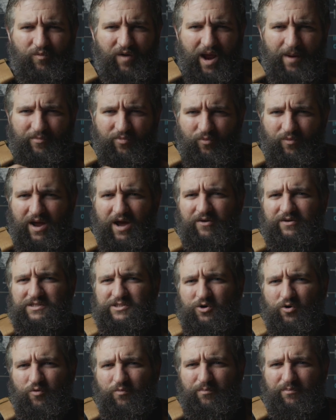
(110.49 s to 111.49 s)
wrap around
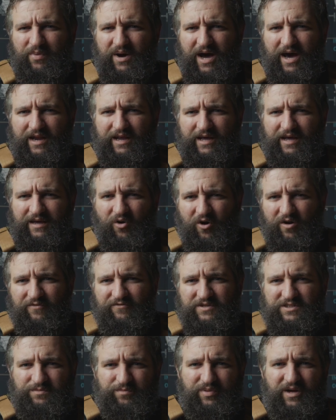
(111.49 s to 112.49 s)
its whole body. Part
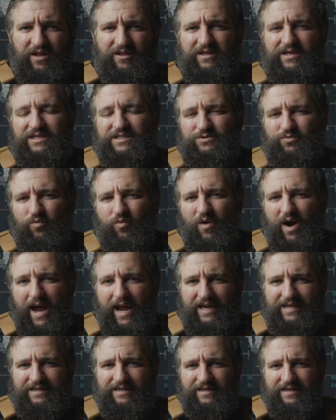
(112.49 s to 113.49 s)
of its belly is
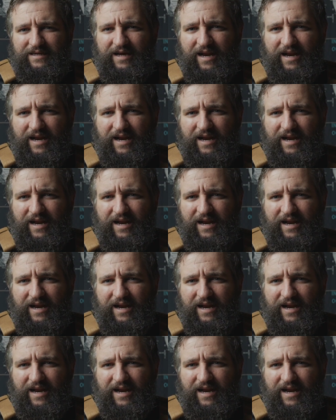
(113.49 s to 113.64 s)
white.